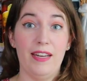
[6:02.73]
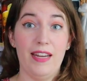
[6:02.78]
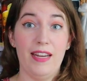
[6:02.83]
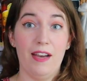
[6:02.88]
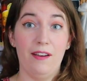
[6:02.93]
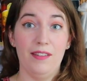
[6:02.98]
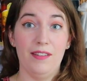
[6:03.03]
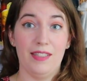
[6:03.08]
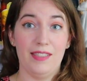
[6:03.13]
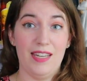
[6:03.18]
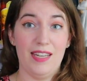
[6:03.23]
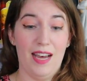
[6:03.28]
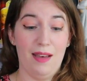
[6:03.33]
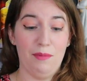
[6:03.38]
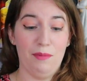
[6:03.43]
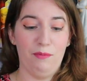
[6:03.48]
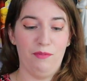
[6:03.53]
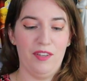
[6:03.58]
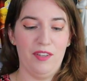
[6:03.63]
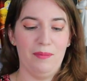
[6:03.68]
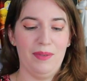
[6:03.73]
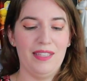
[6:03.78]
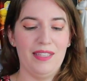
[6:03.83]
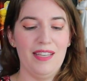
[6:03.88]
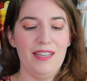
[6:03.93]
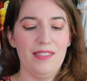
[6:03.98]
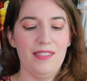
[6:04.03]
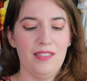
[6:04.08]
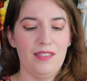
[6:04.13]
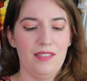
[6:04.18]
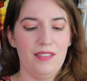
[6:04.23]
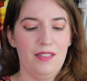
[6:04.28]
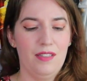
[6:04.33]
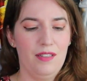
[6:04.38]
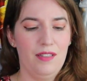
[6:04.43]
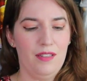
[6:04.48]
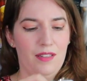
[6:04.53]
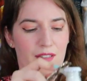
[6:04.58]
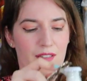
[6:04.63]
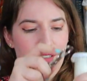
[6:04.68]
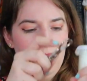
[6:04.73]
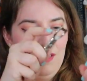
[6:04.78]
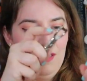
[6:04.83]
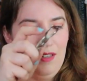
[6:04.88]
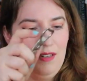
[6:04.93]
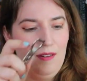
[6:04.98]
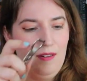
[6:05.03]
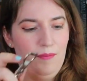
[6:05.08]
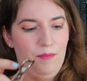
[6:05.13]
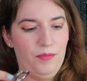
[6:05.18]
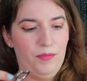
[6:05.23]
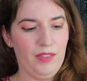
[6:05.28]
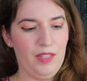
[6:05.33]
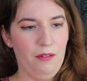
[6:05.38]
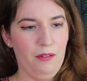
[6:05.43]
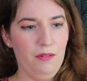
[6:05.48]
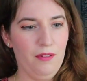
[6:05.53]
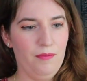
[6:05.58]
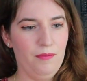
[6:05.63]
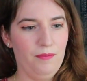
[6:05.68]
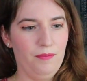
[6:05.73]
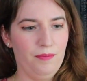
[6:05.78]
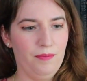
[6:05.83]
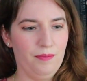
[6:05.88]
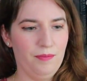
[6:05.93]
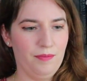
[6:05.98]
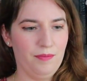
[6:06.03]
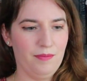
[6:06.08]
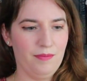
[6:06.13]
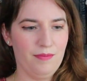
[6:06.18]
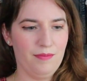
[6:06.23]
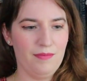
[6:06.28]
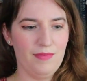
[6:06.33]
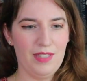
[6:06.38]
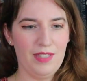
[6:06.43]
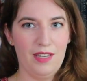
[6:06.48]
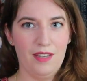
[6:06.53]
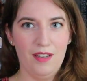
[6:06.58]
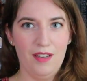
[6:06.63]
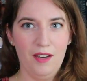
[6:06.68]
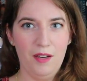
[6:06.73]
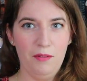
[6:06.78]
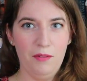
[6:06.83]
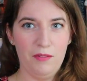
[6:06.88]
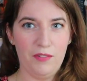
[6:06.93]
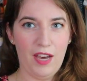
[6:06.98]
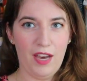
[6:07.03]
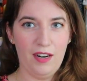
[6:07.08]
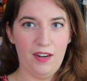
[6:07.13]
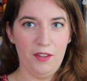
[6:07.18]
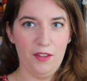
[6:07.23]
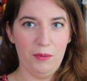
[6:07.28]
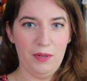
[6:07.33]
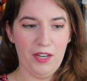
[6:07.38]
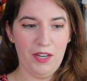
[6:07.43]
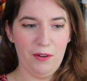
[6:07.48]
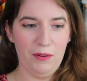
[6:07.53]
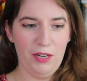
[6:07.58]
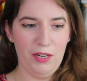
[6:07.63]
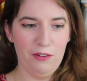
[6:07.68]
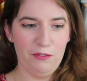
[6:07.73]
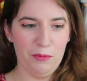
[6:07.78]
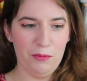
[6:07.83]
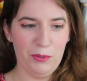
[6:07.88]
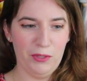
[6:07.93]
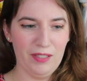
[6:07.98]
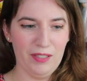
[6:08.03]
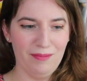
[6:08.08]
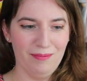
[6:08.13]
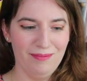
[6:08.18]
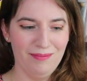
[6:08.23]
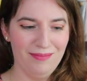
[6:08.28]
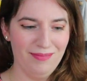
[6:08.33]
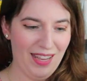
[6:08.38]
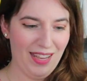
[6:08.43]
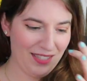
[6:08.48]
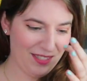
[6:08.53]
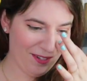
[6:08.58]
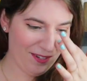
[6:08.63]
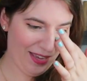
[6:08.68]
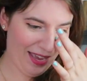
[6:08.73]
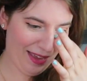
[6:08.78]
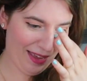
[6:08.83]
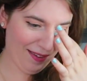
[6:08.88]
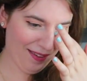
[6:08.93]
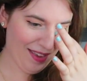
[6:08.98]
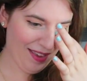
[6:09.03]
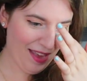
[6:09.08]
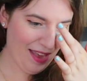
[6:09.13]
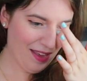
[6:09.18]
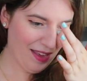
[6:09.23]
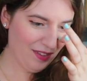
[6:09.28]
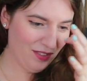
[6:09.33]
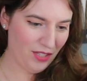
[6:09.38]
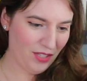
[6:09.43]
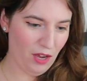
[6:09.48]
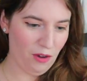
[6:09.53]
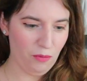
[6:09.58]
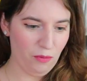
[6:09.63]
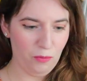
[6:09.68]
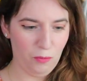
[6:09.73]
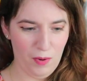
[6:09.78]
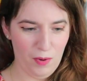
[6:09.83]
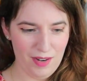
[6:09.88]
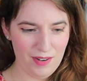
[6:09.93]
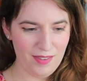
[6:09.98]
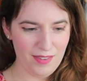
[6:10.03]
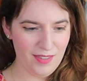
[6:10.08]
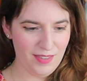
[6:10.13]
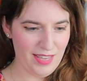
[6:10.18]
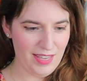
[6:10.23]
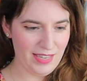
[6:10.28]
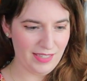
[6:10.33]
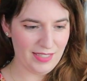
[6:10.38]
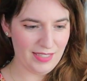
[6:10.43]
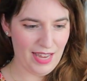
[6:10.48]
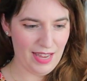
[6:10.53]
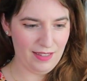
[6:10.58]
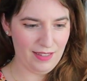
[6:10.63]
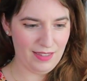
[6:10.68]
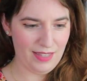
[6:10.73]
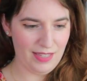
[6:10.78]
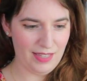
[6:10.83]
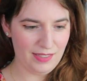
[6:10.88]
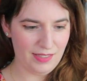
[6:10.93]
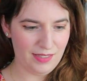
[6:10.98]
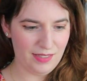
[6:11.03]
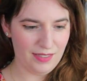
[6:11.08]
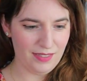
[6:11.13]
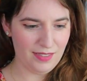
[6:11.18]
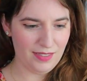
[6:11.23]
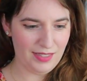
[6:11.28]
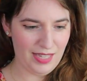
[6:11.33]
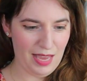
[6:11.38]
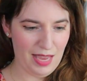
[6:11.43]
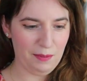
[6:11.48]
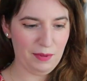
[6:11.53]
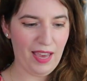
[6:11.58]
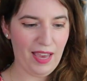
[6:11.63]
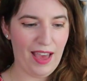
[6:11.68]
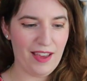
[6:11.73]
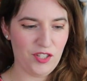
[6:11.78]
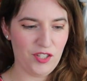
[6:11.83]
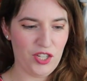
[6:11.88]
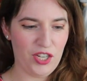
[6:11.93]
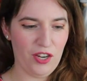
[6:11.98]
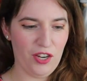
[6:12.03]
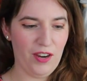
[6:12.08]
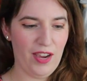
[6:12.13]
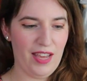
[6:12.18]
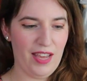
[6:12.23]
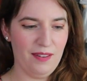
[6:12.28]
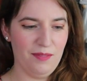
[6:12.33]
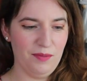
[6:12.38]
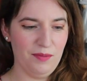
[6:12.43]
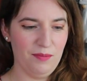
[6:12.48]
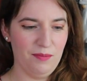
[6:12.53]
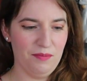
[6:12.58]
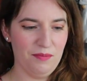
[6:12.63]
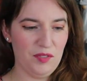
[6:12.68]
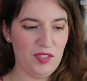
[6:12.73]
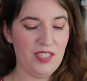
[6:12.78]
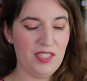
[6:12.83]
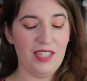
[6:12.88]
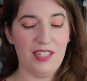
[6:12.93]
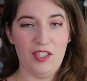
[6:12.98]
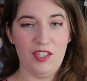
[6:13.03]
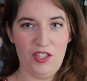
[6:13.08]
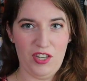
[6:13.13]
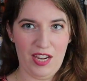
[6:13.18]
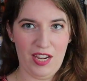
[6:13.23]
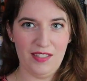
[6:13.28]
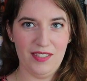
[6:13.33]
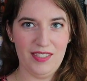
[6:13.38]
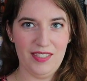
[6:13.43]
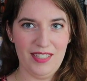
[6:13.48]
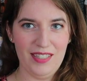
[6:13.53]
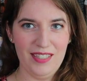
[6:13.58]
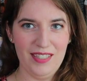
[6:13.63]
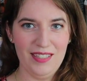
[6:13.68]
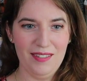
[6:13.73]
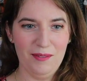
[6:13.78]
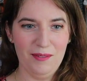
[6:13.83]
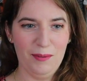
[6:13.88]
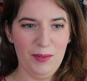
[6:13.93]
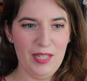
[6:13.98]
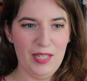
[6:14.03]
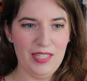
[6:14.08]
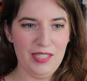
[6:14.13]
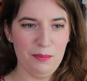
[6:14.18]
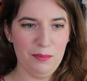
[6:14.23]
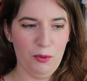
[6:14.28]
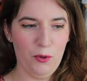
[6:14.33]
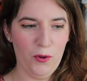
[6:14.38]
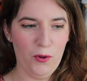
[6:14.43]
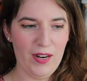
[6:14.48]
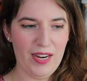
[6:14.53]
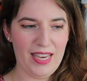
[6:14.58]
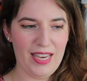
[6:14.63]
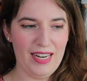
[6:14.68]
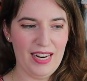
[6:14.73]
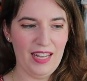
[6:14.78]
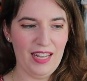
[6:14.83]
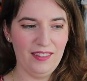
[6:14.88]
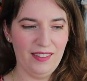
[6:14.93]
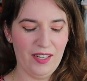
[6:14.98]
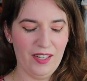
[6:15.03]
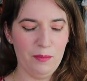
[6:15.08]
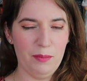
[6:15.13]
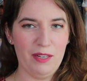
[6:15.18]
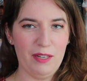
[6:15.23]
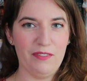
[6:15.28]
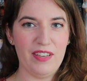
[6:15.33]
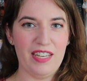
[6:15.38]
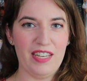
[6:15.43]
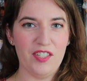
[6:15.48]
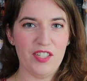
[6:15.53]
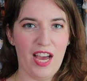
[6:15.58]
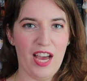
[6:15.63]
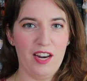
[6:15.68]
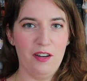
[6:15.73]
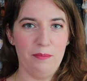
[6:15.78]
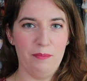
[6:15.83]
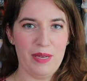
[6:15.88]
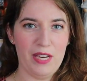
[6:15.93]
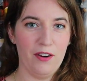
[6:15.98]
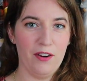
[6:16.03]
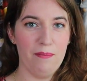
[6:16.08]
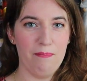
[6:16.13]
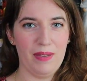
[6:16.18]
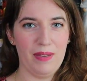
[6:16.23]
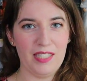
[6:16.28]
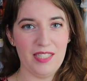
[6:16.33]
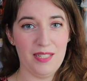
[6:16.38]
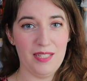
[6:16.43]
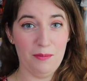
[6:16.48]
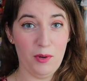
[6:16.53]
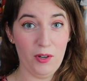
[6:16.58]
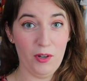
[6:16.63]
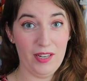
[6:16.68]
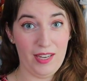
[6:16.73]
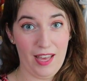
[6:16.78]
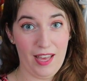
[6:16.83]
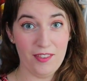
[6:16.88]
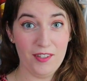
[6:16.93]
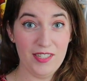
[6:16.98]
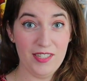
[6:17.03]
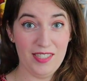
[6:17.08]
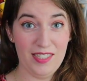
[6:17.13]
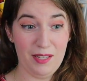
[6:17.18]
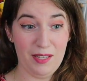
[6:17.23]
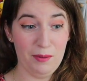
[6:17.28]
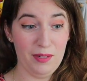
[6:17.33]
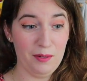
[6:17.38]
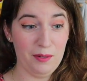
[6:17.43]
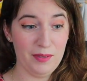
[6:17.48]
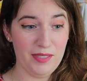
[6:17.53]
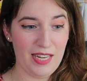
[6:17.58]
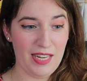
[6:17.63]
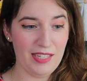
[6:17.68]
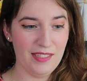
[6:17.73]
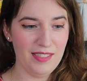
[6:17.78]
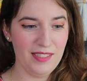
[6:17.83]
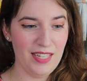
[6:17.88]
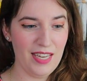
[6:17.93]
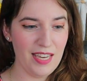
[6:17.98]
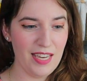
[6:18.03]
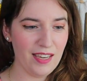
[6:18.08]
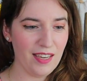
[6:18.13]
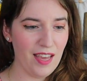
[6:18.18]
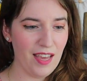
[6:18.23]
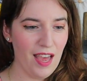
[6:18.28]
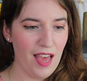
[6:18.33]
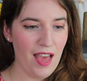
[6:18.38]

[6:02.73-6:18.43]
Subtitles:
now at the time I'm filming this. We've got another one going overboard. That's okay. So one of the things that this same cashier had suggested was pouring in a little bit of each kind of beer and mixing them all together to see what it would taste like.